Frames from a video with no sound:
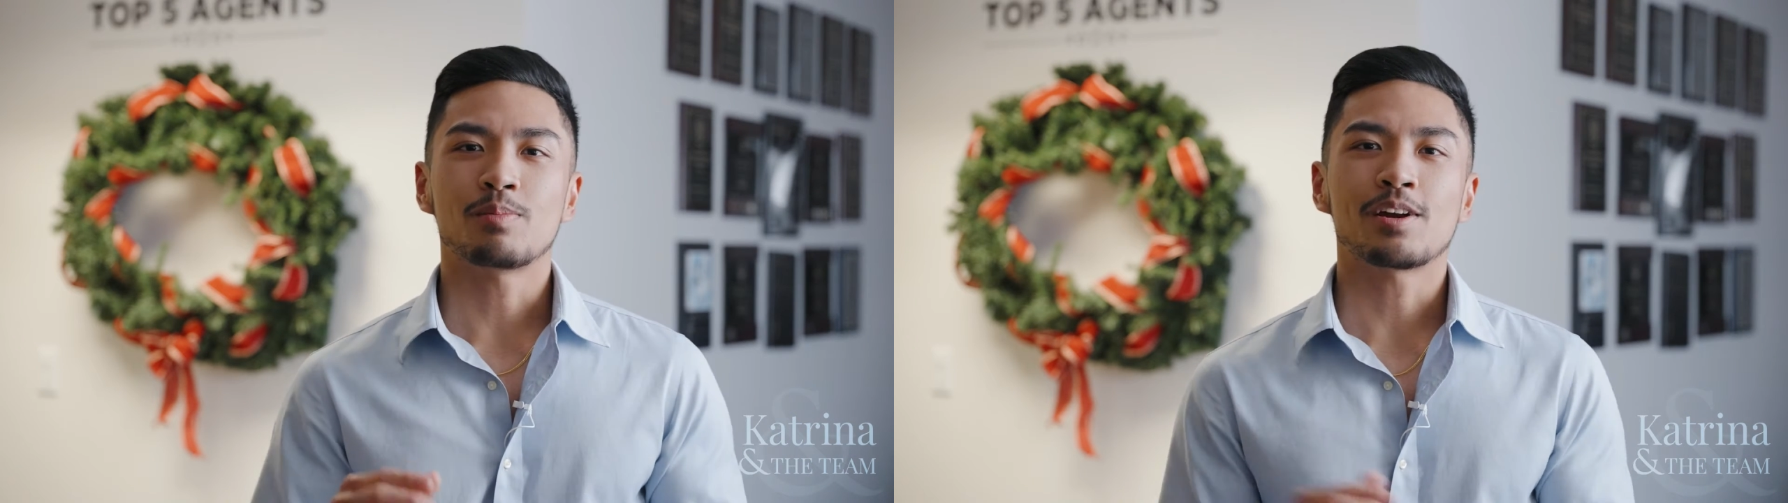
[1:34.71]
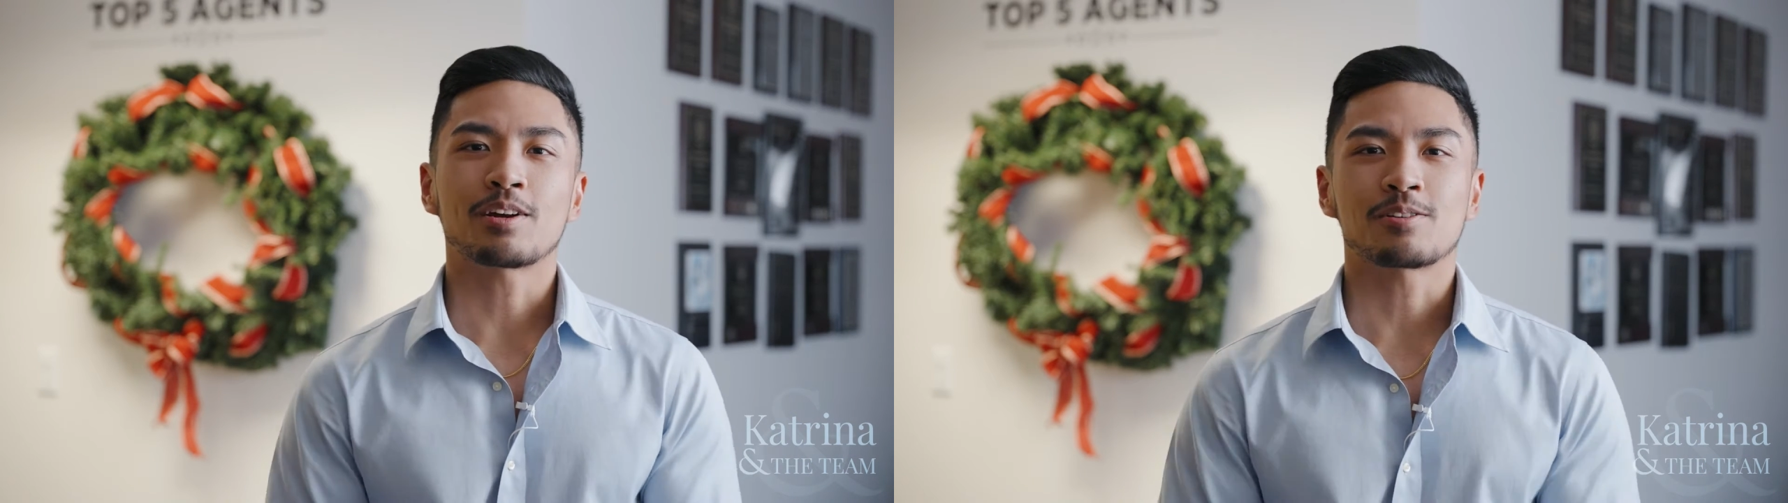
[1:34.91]
a
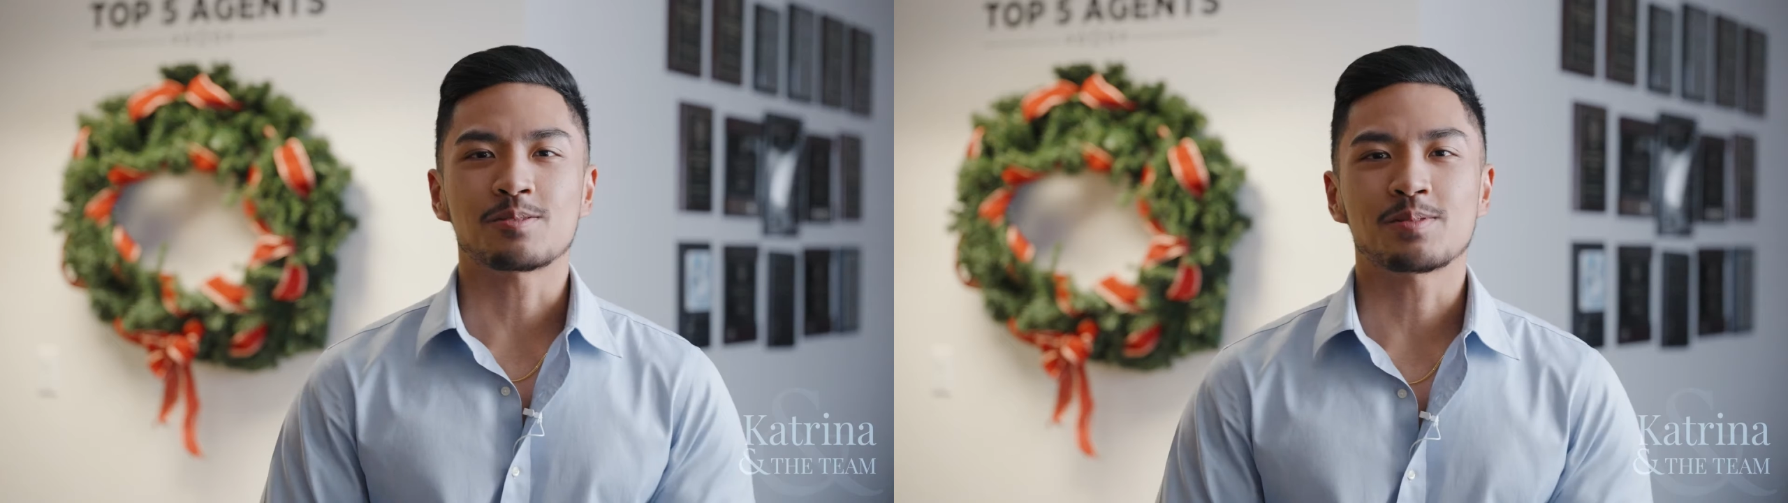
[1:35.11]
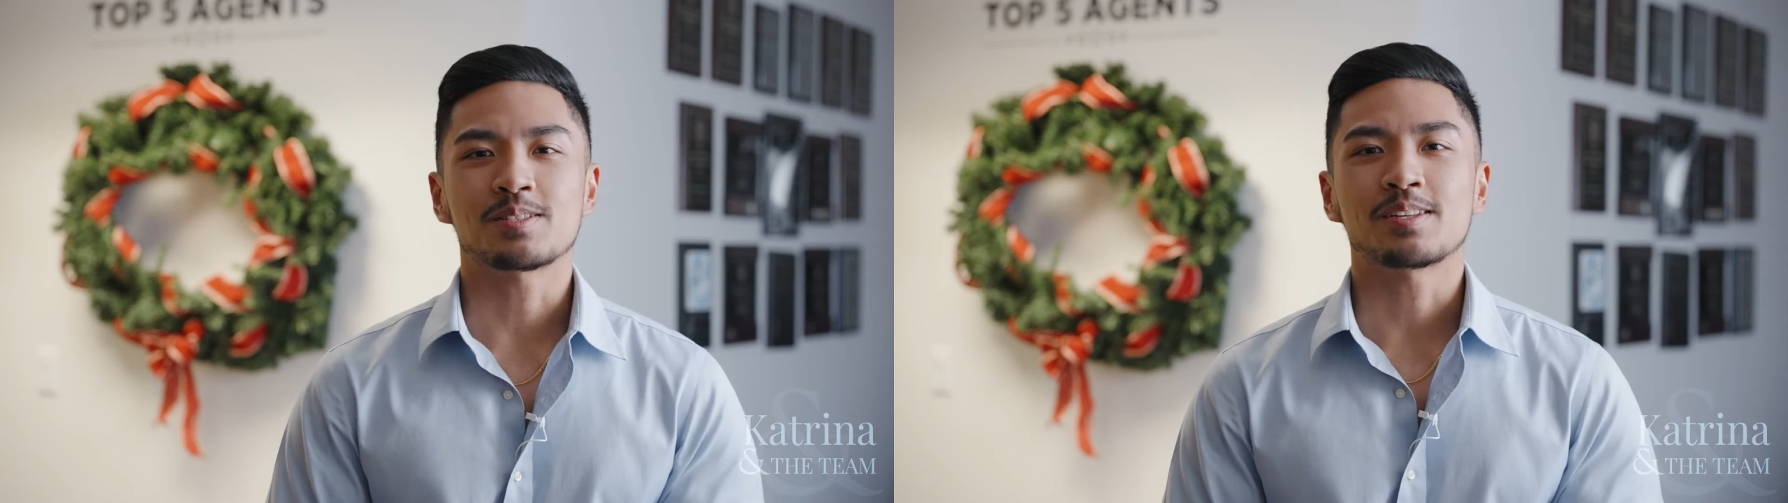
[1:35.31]
Merry
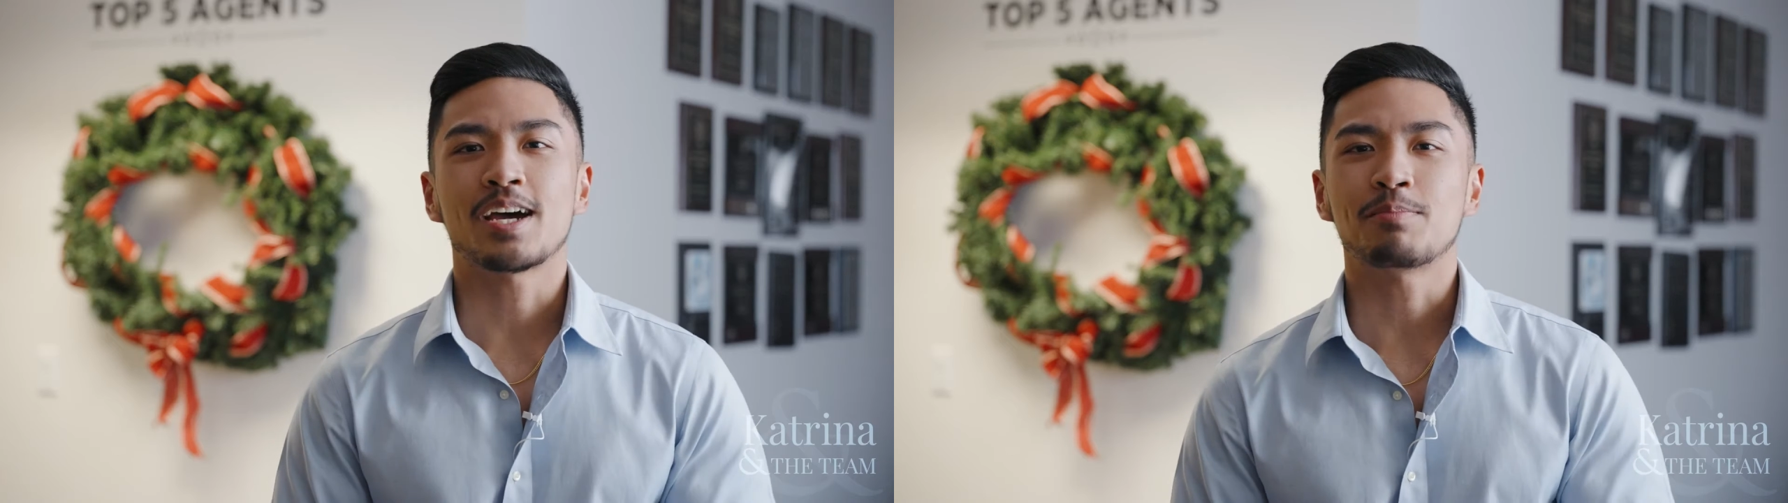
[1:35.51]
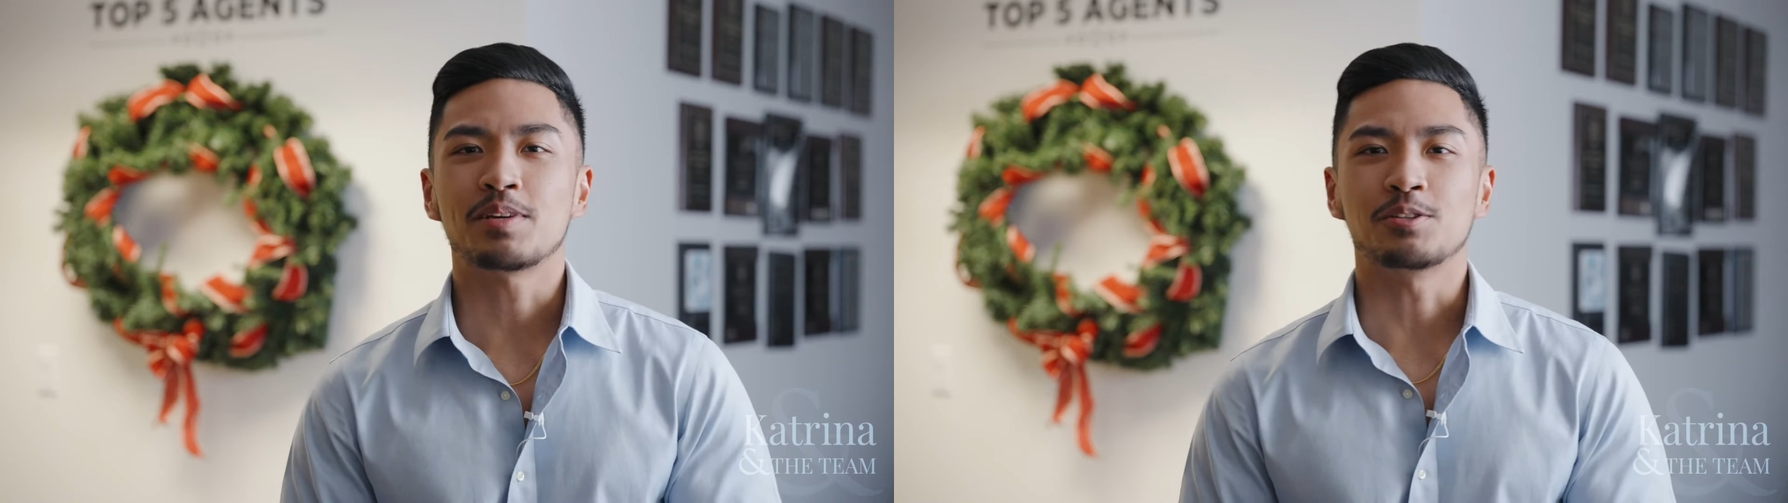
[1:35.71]
Christmas and
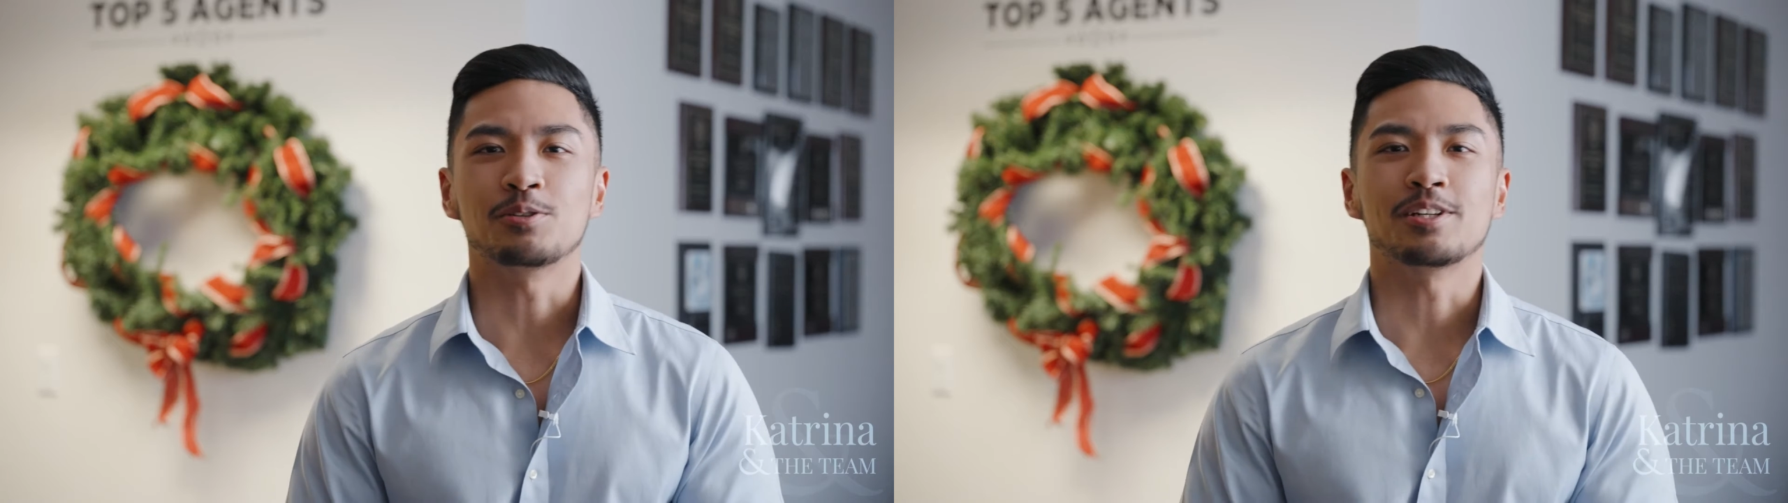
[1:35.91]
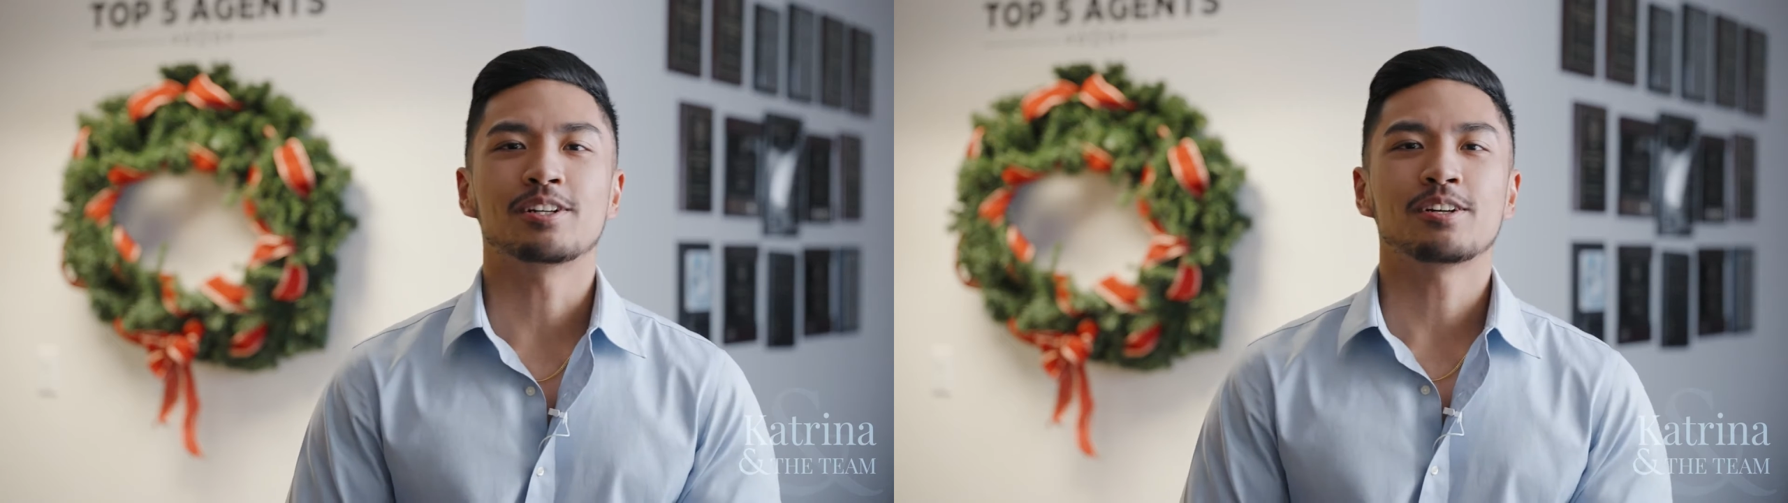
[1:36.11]
Happy
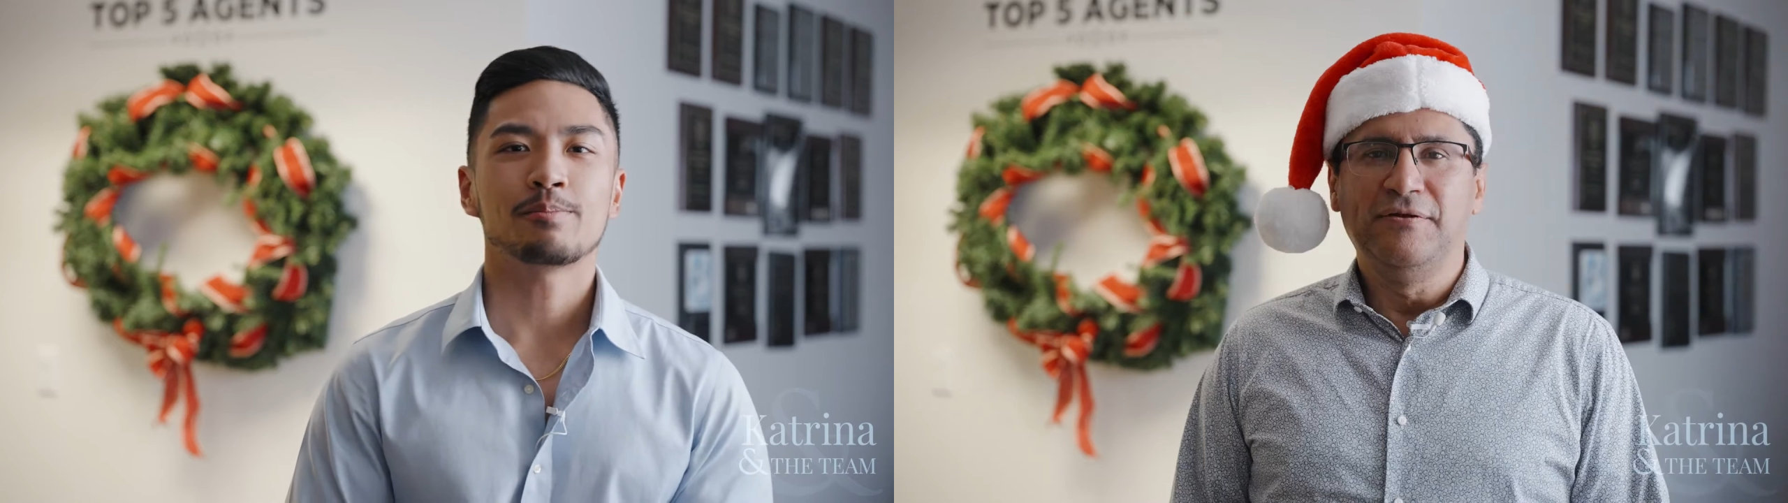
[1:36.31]
New Year.